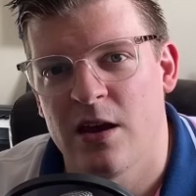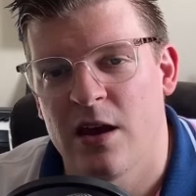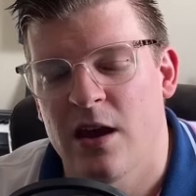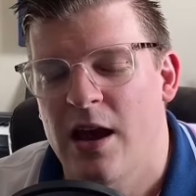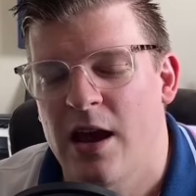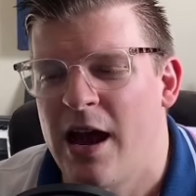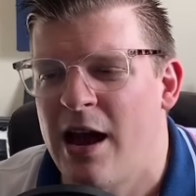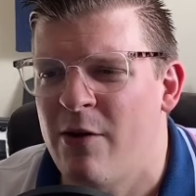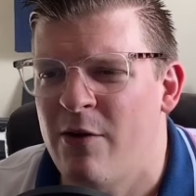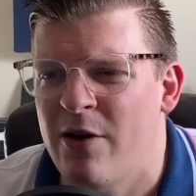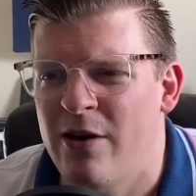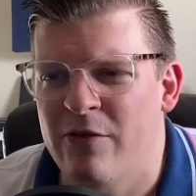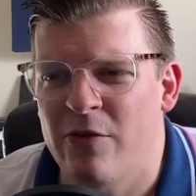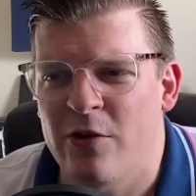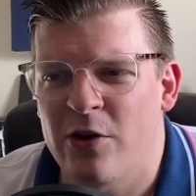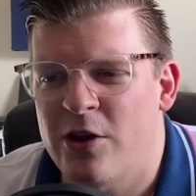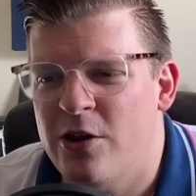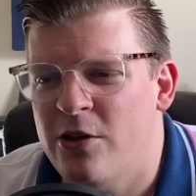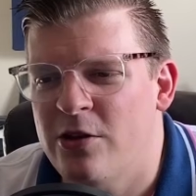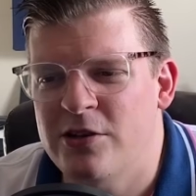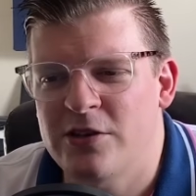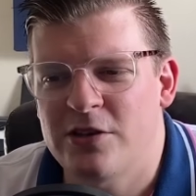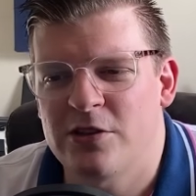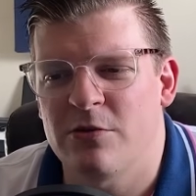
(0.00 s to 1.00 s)
However, you
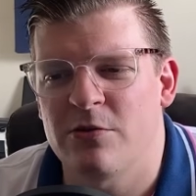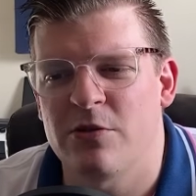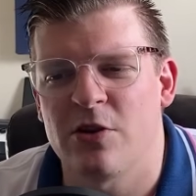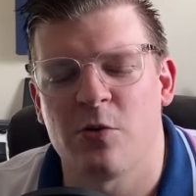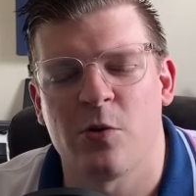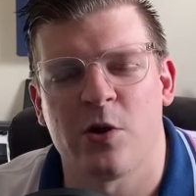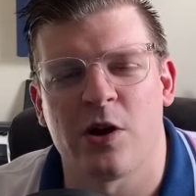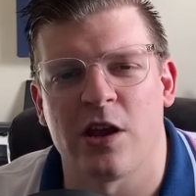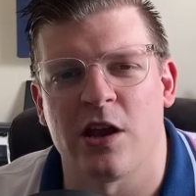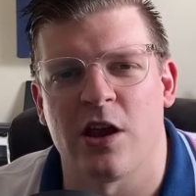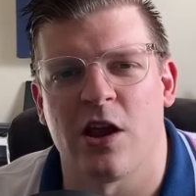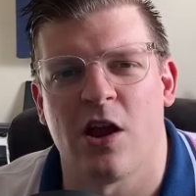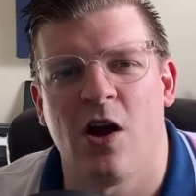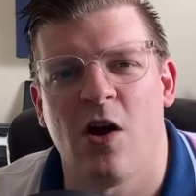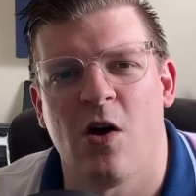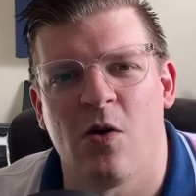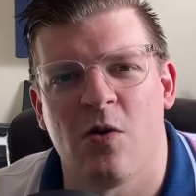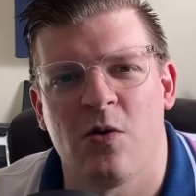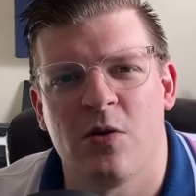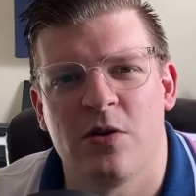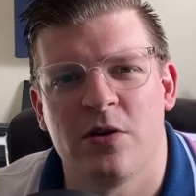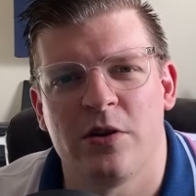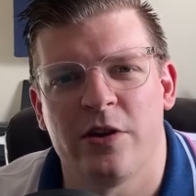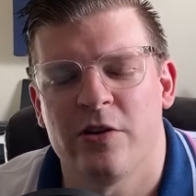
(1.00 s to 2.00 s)
just don't know where to go.
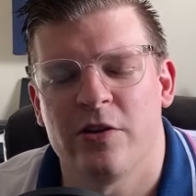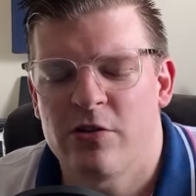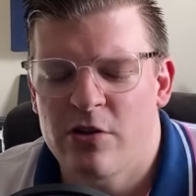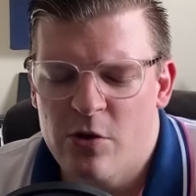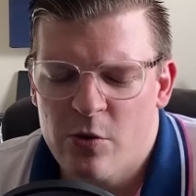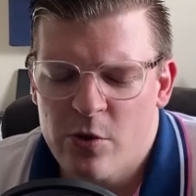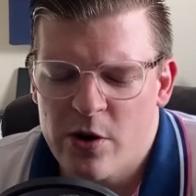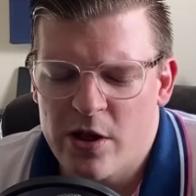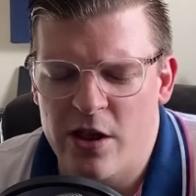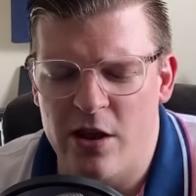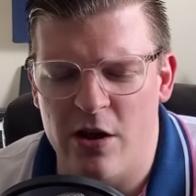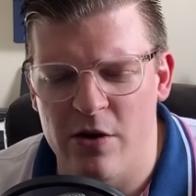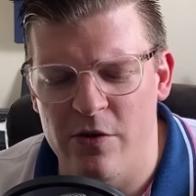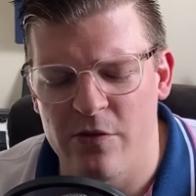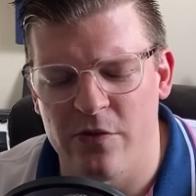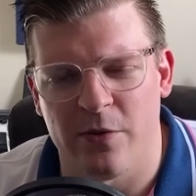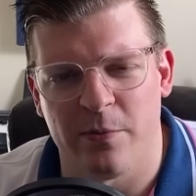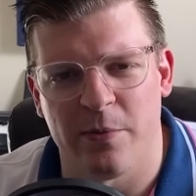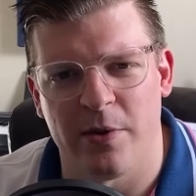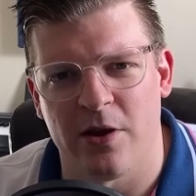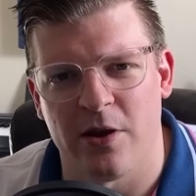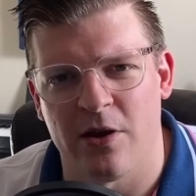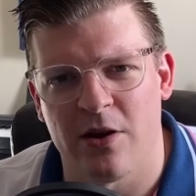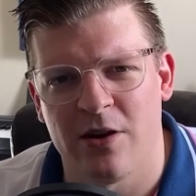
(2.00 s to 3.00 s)
You don't know where to go from
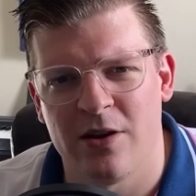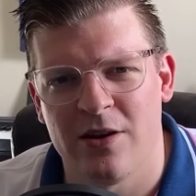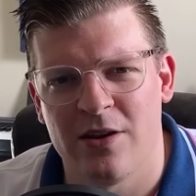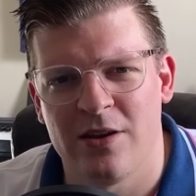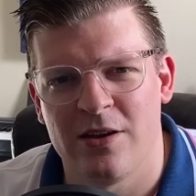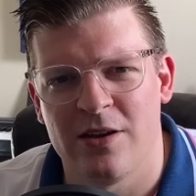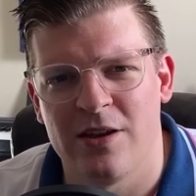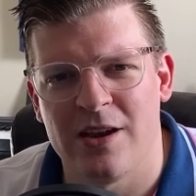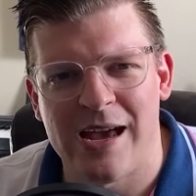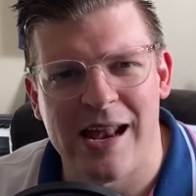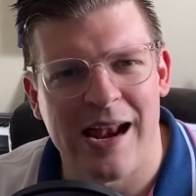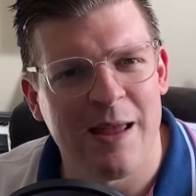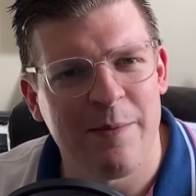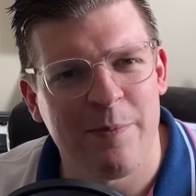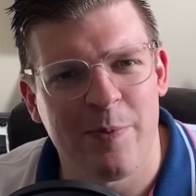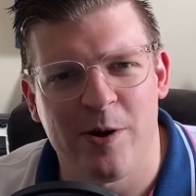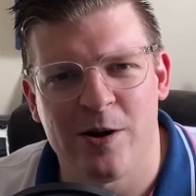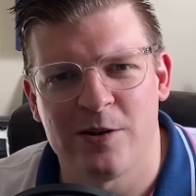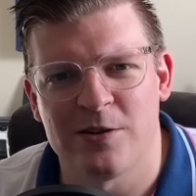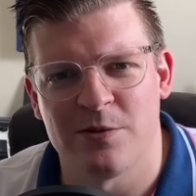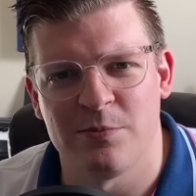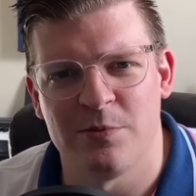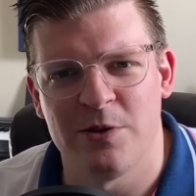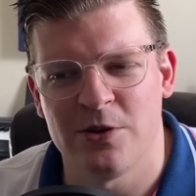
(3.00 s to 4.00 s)
here. You got 8
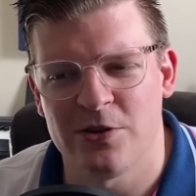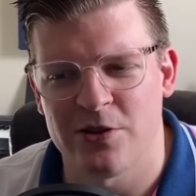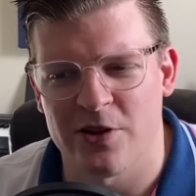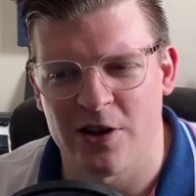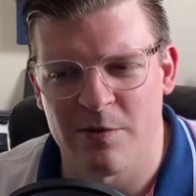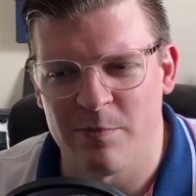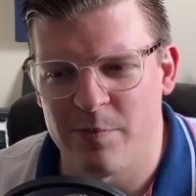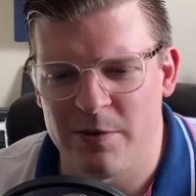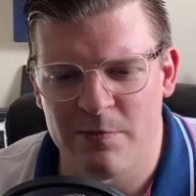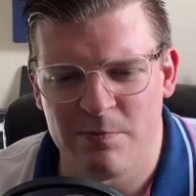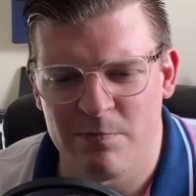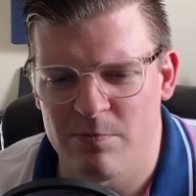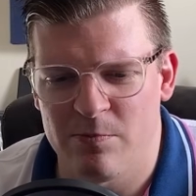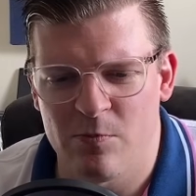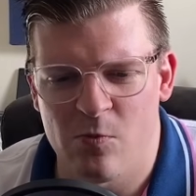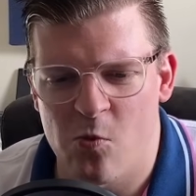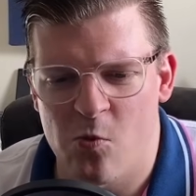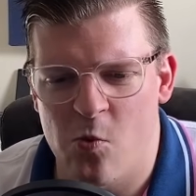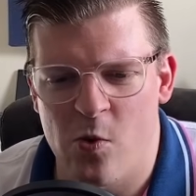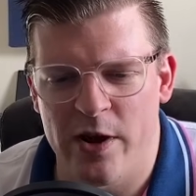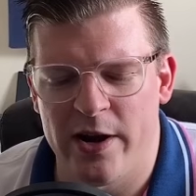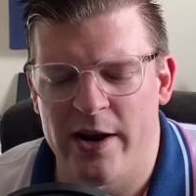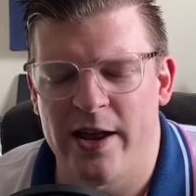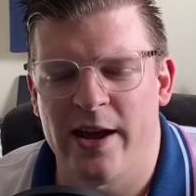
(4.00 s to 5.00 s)
bars of music, but
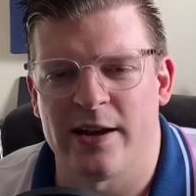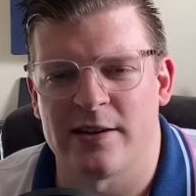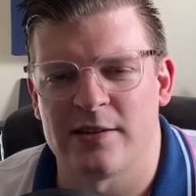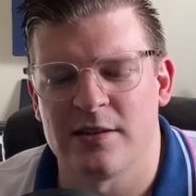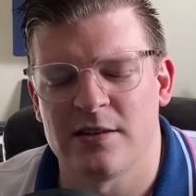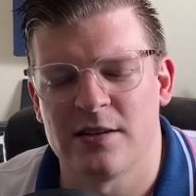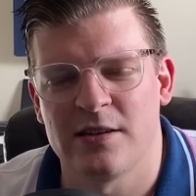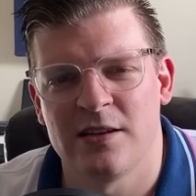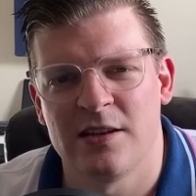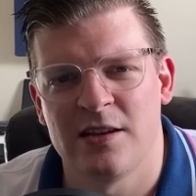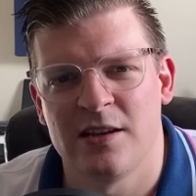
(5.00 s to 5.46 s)
what next?